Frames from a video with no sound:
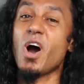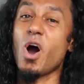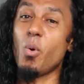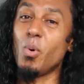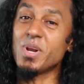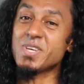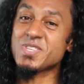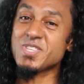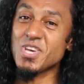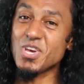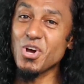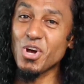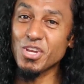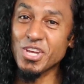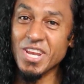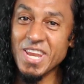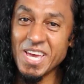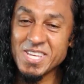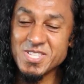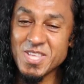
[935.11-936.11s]
I want to see you on
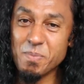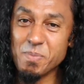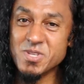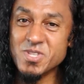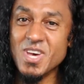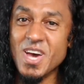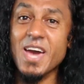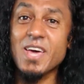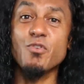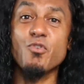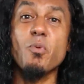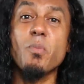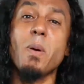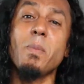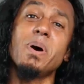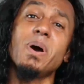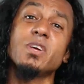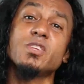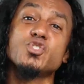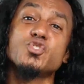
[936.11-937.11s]
your next episode.
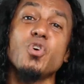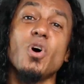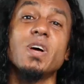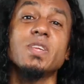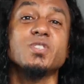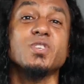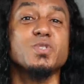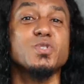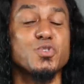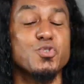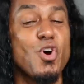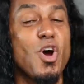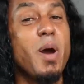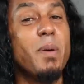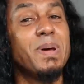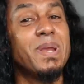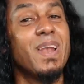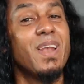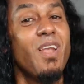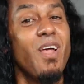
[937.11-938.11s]
Remember, try and
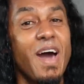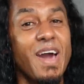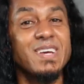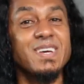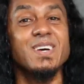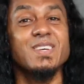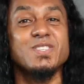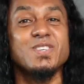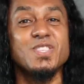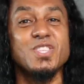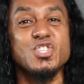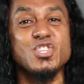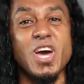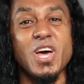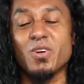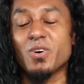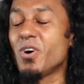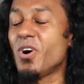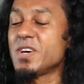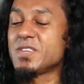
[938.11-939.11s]
subscribe and like to the
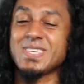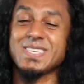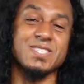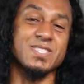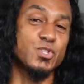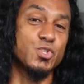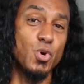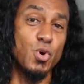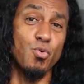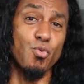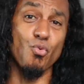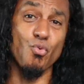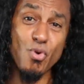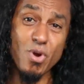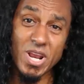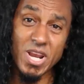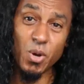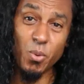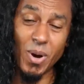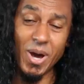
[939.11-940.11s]
channel, guys. It's doing
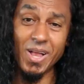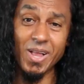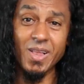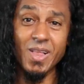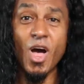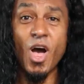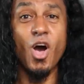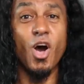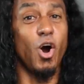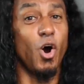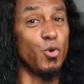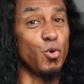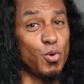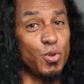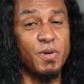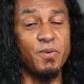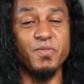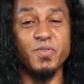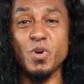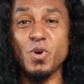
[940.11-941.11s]
really well on
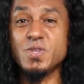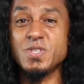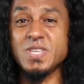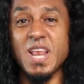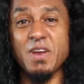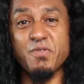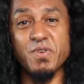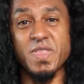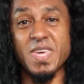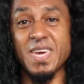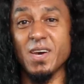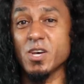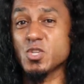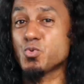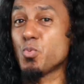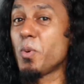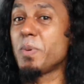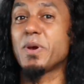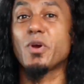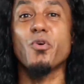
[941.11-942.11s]
all the views and everything else.
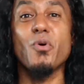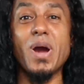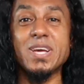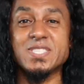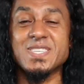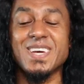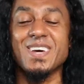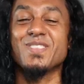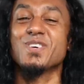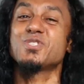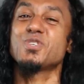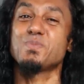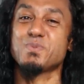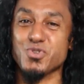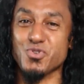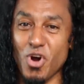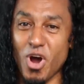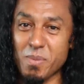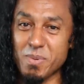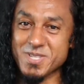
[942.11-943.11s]
It would be great to get the
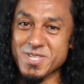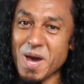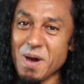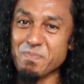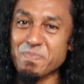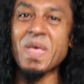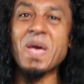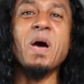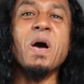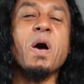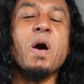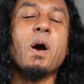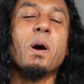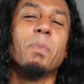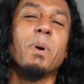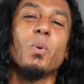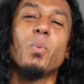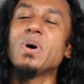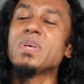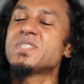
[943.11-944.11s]
subscribers up.
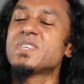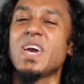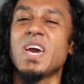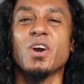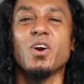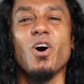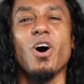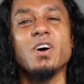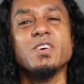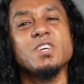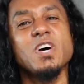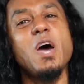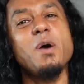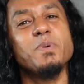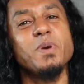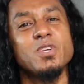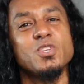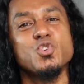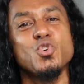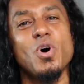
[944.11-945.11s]
But once again, guys, I
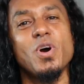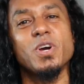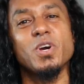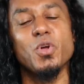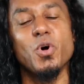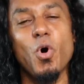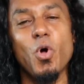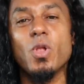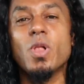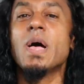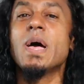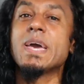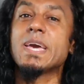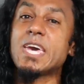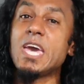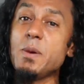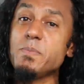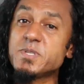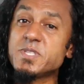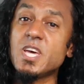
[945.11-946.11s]
hope you're enjoying it all.
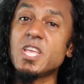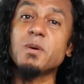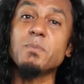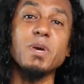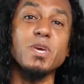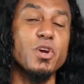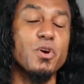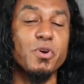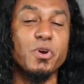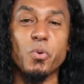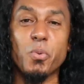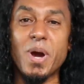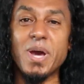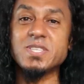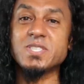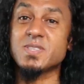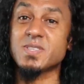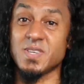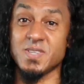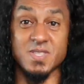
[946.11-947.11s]
Keep sending me your
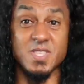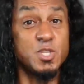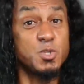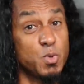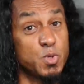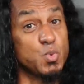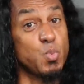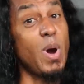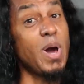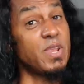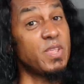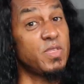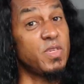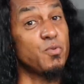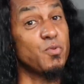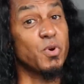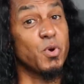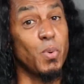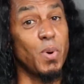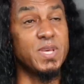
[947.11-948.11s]
requests because this was one of the
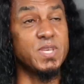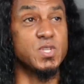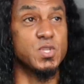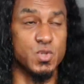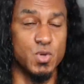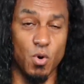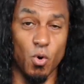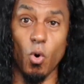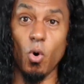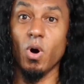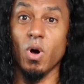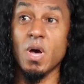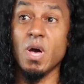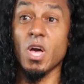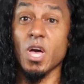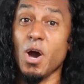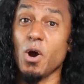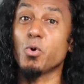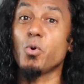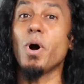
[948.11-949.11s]
requests, or
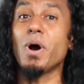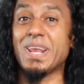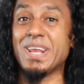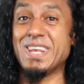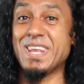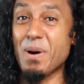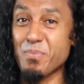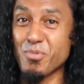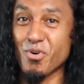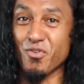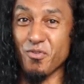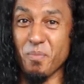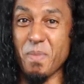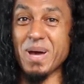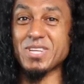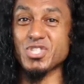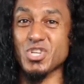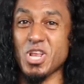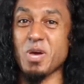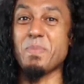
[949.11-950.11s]
quite a number of them
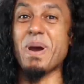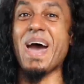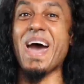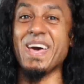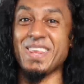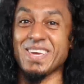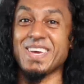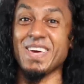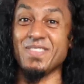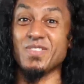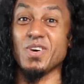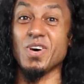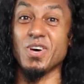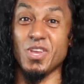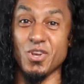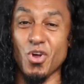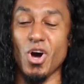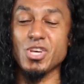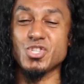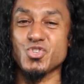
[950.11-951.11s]
actually, about how to get
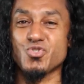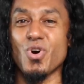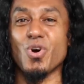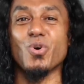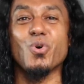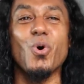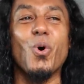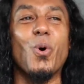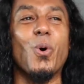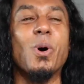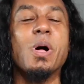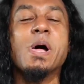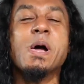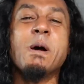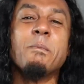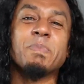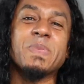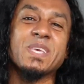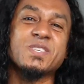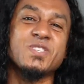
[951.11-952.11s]
the nice strong call.
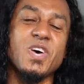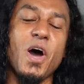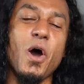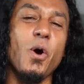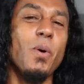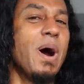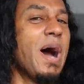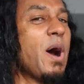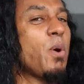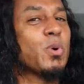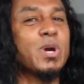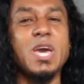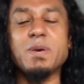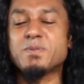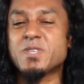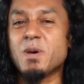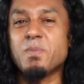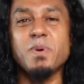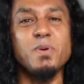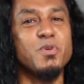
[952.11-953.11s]
So uh,
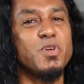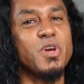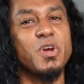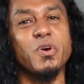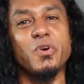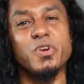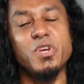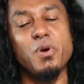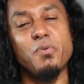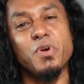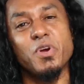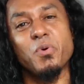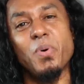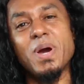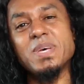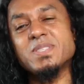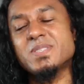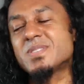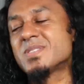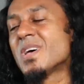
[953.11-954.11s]
keep sending me your, your,
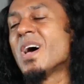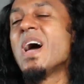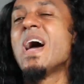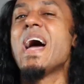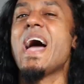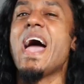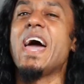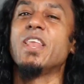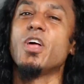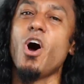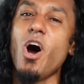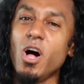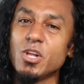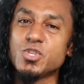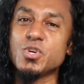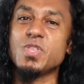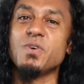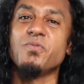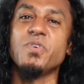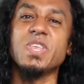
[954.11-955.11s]
requests, and I'll
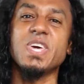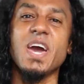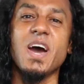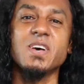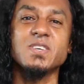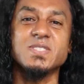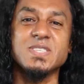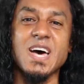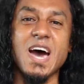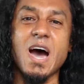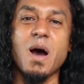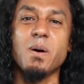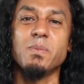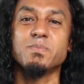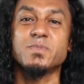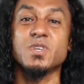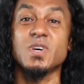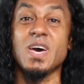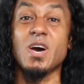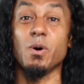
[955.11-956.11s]
do the videos
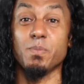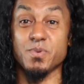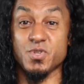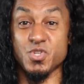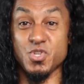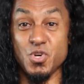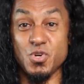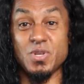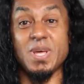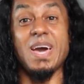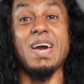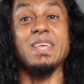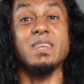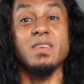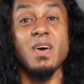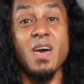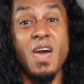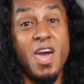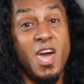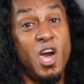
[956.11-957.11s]
um, to help suit
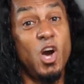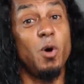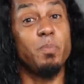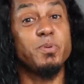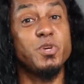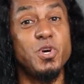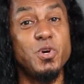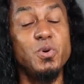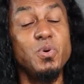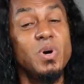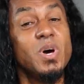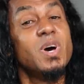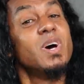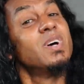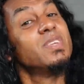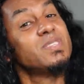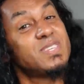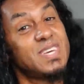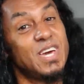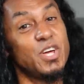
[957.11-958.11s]
and help you
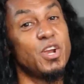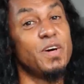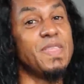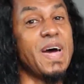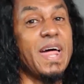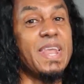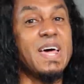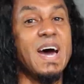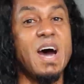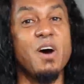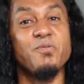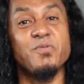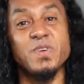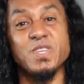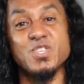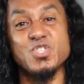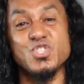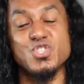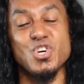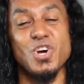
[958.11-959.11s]
to get on that uh,
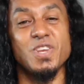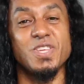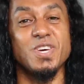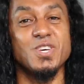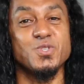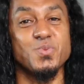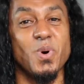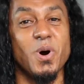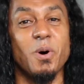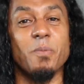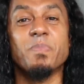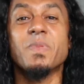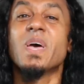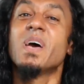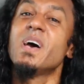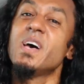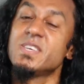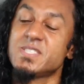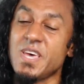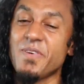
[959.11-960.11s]
fitness journey as well.
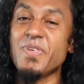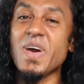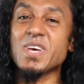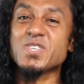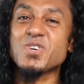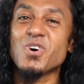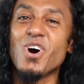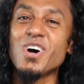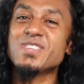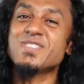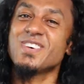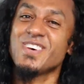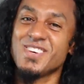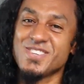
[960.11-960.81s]
So thanks, guys.